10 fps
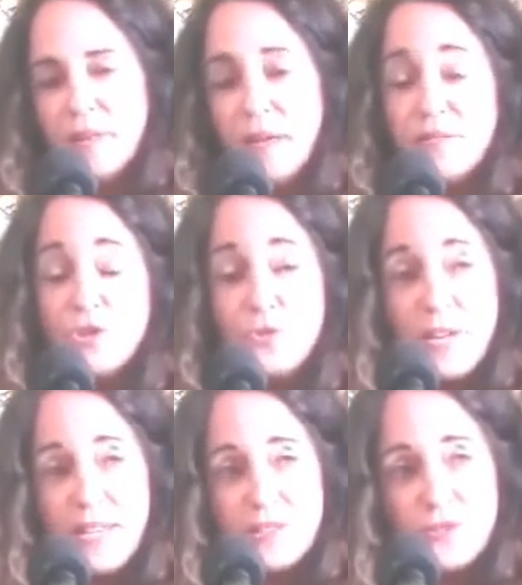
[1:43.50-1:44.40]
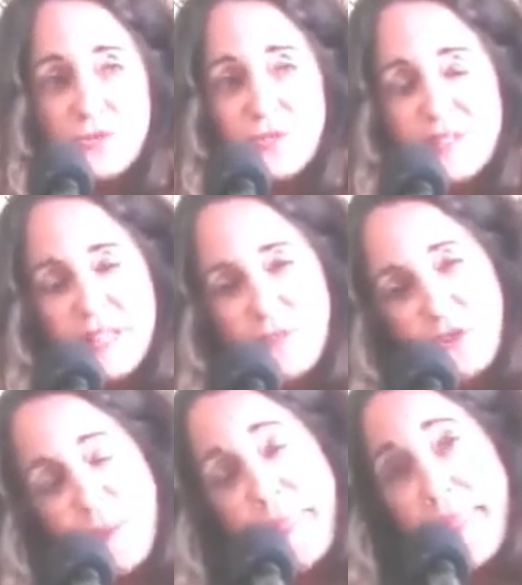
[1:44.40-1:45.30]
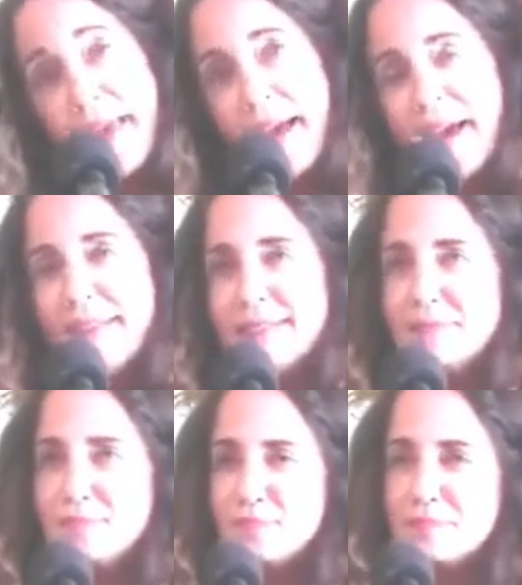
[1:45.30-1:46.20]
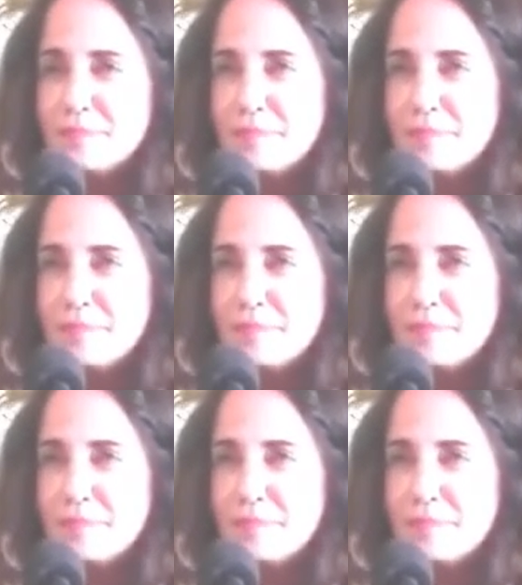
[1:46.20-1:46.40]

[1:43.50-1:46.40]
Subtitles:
I had 2 cancers, and I wrote about that, and